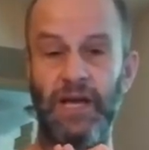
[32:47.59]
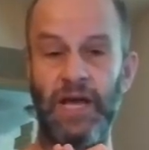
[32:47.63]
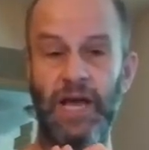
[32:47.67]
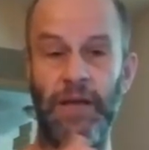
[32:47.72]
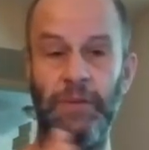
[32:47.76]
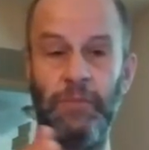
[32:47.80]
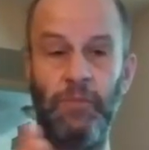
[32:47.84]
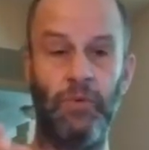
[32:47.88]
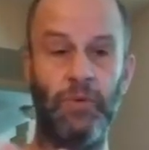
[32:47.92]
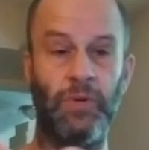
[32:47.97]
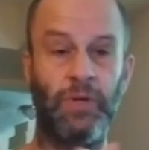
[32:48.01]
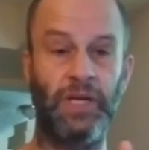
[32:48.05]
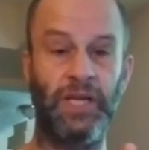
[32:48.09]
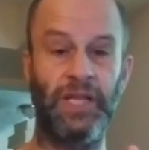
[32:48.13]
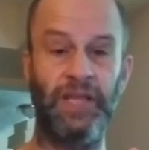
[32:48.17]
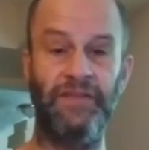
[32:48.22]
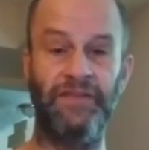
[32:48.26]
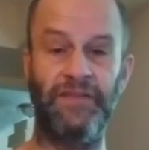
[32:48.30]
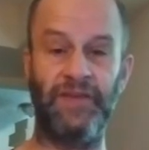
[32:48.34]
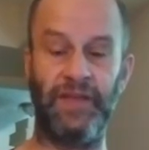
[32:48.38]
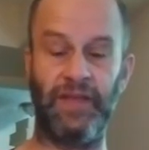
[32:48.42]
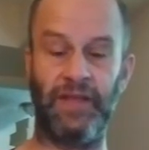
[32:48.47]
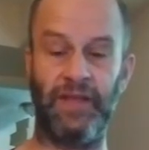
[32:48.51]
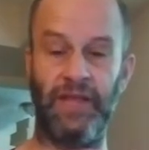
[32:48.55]
And we're
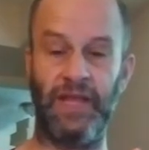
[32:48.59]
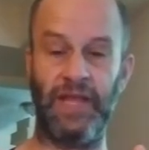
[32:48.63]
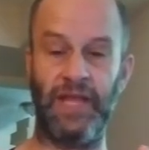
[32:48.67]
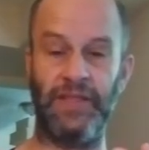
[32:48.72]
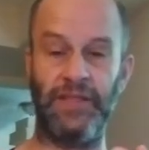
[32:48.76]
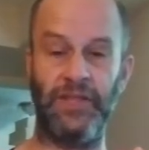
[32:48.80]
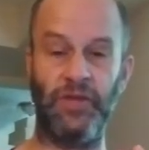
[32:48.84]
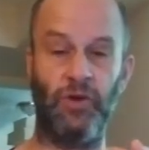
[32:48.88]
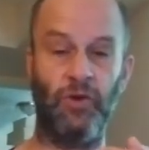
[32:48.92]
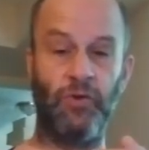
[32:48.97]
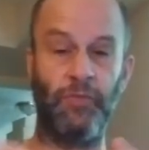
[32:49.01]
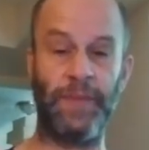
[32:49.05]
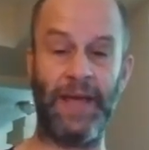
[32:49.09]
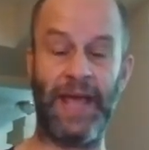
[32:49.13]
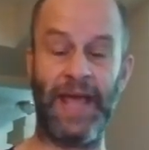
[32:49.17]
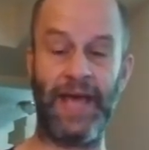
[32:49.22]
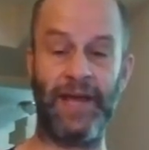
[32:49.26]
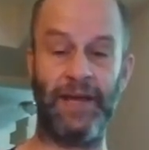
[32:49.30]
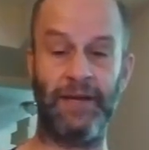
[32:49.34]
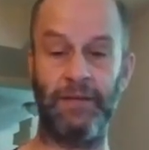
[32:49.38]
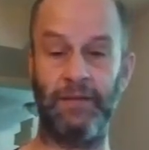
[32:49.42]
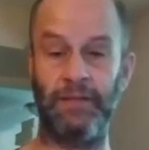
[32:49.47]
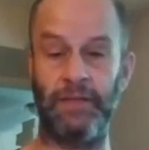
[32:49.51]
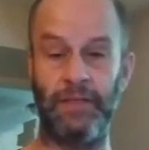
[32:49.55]
leaving, and the old
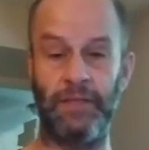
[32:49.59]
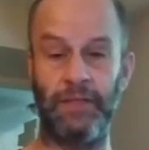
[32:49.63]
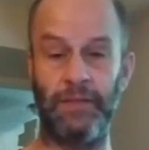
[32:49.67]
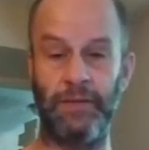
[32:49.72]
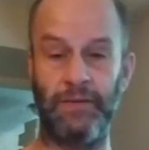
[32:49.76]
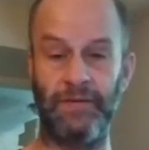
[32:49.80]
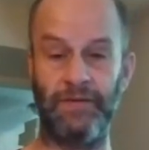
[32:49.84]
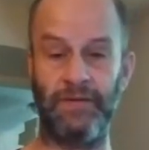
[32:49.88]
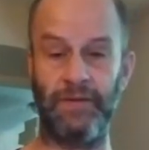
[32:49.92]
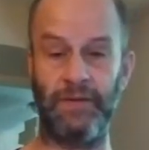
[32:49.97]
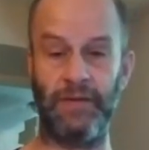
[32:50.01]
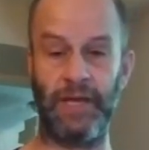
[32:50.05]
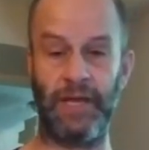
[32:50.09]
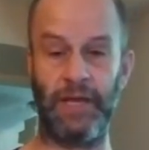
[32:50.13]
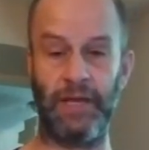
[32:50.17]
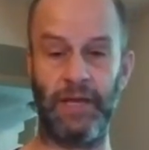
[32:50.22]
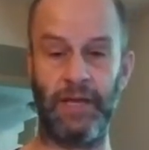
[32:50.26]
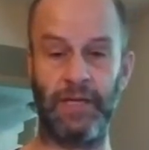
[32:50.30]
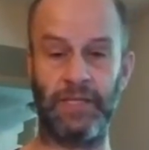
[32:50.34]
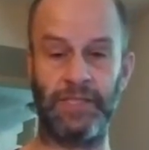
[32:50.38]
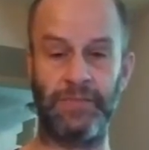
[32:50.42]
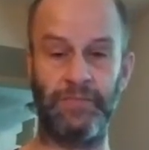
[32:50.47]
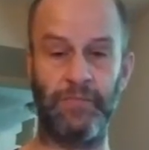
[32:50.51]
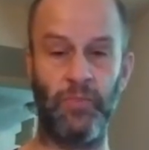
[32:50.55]
man the
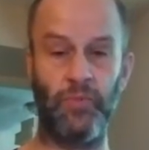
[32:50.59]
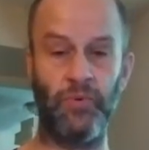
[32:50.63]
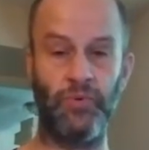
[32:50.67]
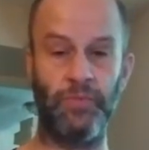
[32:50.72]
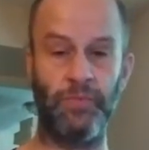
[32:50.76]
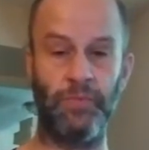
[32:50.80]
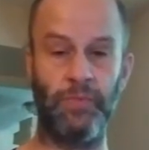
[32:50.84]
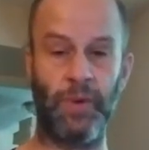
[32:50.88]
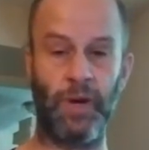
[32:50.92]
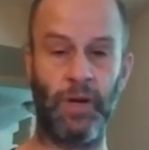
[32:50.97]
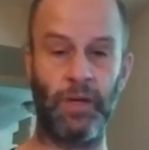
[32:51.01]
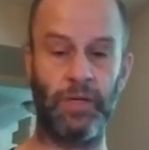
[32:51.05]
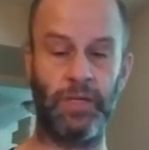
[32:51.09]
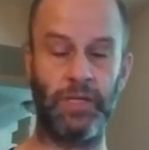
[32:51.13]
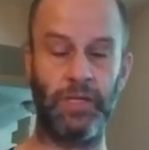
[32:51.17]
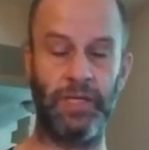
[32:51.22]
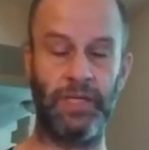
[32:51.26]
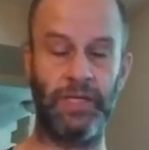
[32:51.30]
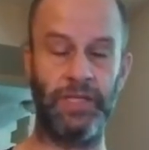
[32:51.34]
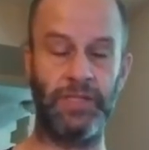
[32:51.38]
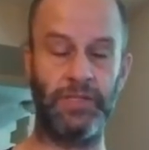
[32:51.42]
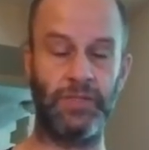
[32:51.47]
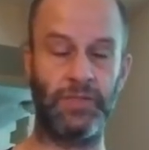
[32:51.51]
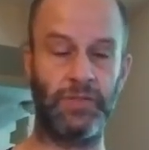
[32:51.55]
ex-monk
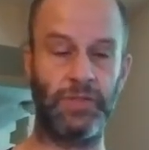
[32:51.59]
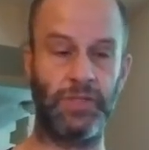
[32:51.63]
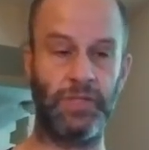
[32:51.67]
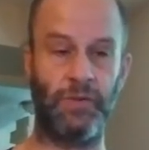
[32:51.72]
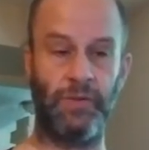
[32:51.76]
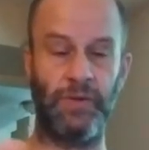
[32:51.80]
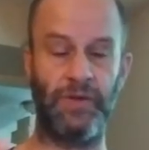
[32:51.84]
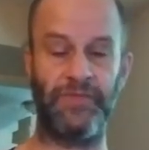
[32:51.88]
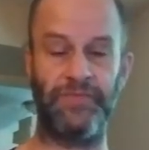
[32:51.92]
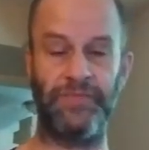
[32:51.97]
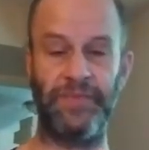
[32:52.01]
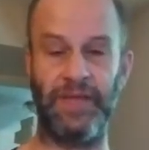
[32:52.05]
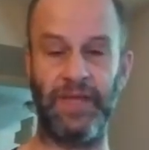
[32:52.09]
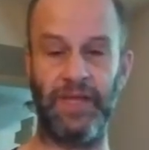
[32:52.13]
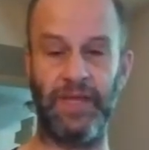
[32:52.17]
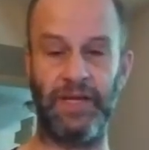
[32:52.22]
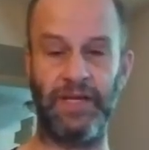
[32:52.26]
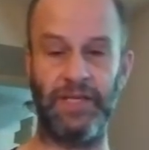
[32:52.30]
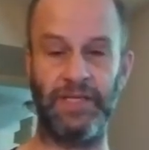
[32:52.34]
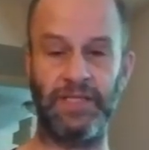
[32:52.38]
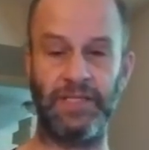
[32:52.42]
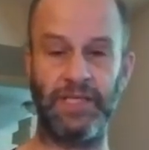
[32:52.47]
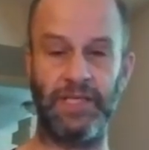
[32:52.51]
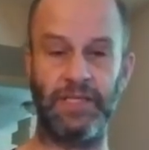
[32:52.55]
is still with me,
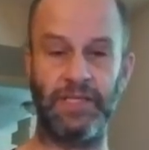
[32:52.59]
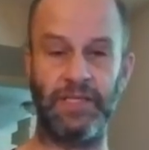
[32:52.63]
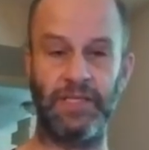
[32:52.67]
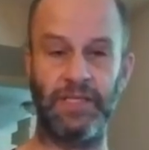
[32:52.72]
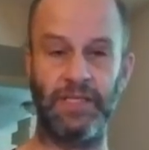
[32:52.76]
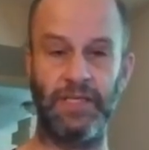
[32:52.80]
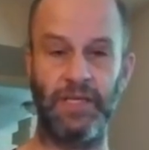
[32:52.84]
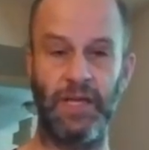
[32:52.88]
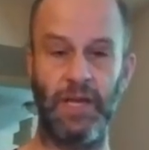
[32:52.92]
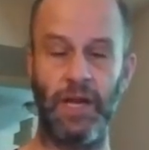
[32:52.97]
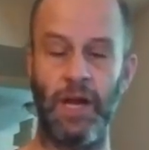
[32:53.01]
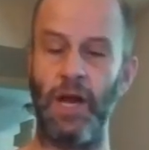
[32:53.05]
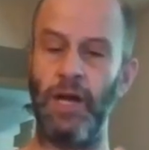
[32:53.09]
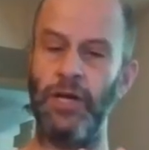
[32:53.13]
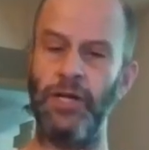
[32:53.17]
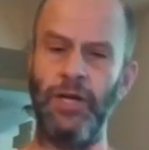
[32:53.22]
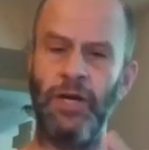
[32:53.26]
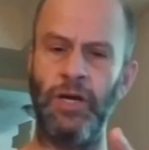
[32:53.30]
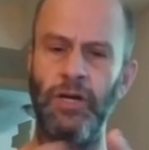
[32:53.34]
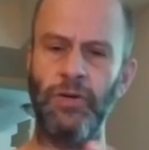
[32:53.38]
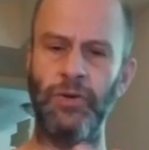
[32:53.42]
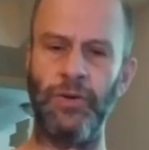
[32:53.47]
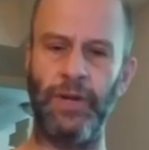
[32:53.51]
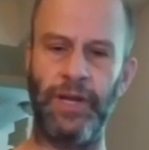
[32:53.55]
and he says, are you
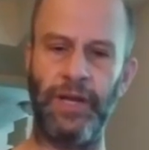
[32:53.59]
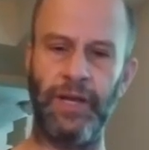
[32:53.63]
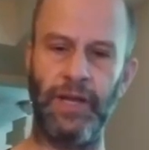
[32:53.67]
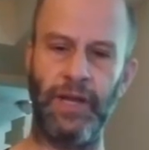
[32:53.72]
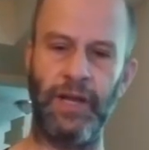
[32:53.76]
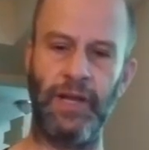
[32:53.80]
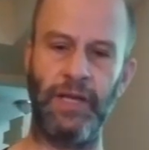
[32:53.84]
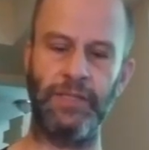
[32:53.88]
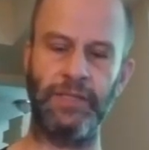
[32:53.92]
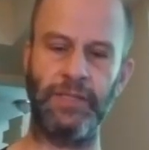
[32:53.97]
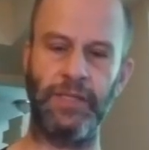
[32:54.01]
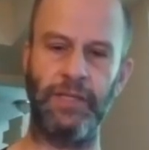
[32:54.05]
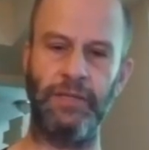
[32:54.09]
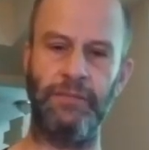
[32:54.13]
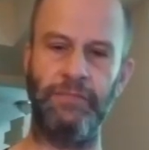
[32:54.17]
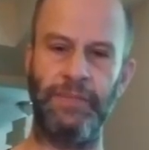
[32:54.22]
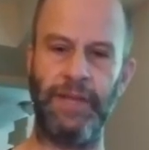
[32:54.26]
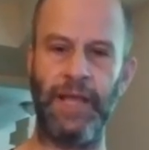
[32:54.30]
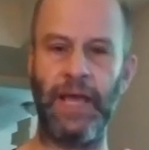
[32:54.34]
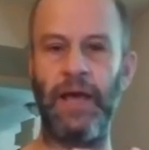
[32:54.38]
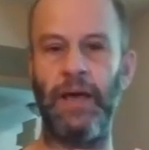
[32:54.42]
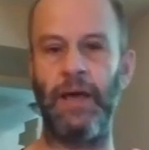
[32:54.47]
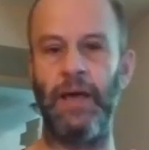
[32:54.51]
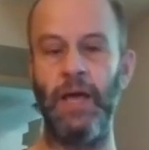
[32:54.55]
hungry? I said,
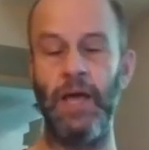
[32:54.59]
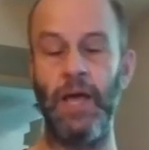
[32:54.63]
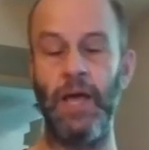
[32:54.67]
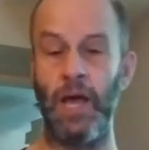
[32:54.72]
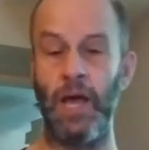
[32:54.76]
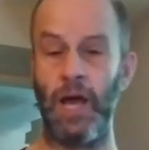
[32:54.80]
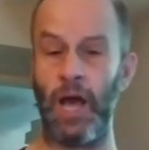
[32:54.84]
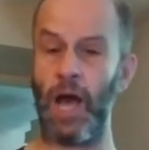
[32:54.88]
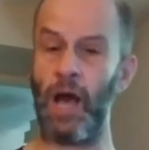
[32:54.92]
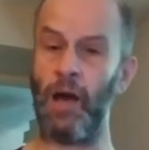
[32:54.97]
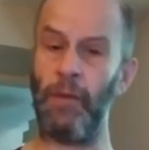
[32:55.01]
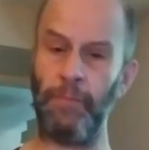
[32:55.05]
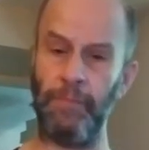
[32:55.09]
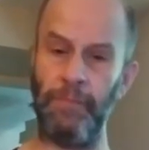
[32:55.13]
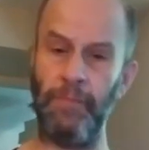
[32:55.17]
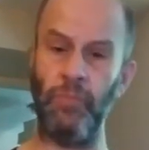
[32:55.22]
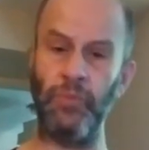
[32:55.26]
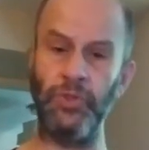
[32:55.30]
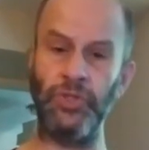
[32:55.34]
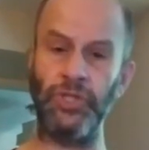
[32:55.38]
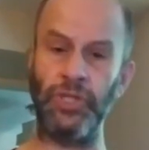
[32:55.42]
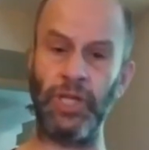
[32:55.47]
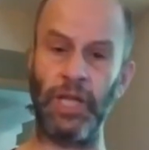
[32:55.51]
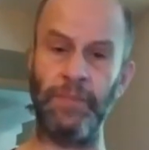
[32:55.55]
yeah. I'll, oh,
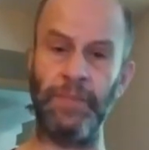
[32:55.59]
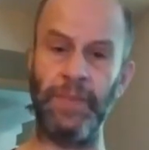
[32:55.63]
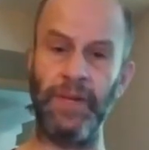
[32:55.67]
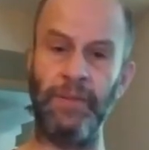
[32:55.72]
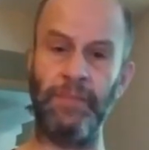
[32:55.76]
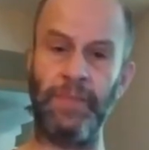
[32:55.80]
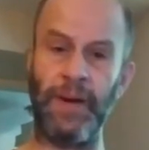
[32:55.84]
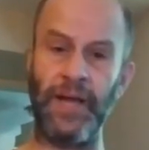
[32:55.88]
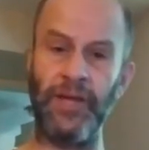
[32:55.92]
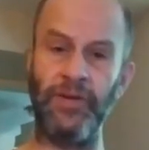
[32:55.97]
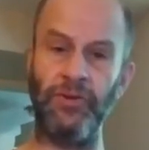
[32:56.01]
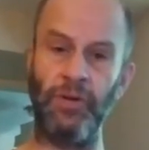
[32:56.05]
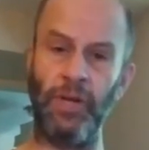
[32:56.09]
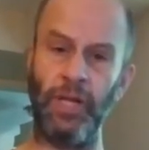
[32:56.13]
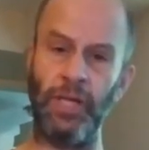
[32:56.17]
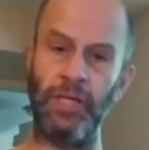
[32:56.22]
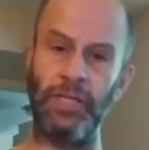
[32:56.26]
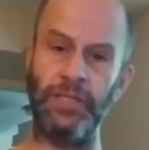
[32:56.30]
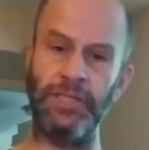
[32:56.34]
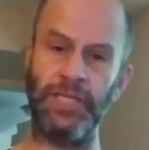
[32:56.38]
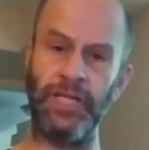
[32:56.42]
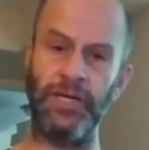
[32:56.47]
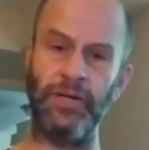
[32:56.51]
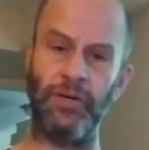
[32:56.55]
would you like me to buy you
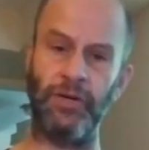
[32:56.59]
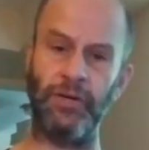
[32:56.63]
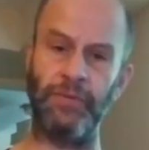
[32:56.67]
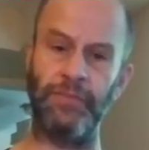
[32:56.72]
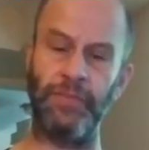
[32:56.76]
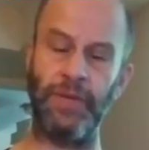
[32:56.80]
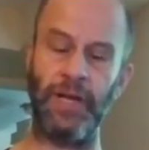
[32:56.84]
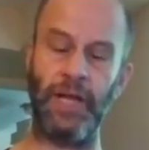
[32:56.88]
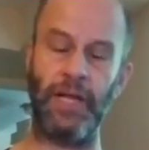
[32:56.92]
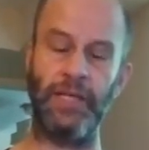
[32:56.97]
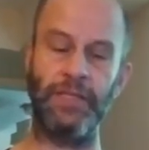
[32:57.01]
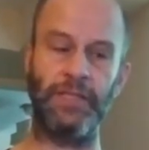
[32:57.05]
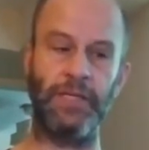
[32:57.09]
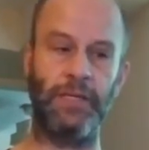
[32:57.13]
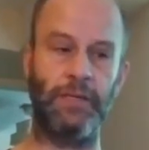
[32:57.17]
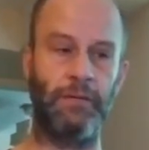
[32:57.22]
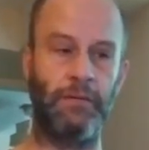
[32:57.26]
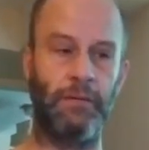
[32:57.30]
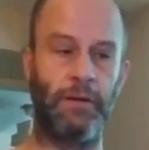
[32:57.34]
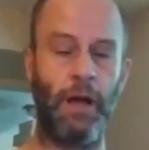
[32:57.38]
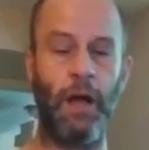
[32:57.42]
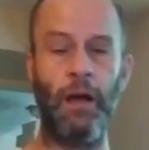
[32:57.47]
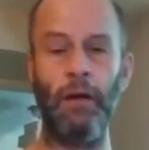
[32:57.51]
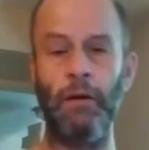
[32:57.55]
lunch, dinner? I said,
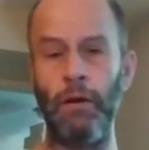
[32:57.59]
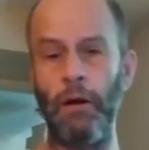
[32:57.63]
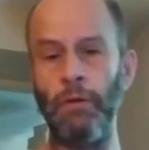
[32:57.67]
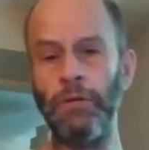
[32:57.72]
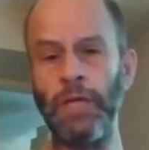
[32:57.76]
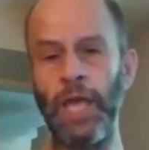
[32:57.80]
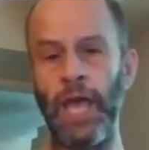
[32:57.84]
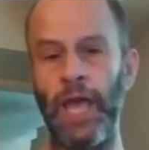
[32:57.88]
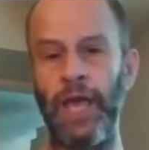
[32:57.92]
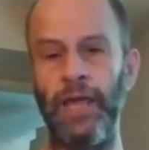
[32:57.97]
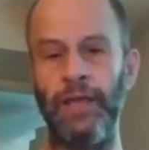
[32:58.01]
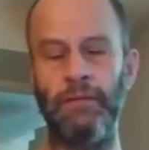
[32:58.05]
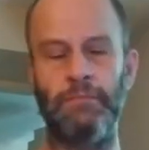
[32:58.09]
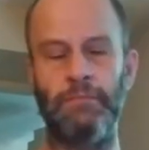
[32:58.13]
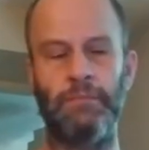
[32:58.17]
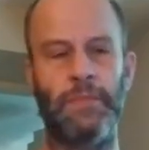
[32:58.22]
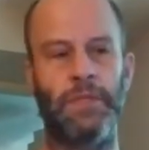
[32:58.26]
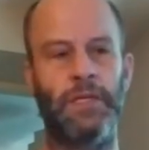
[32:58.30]
oh, okay.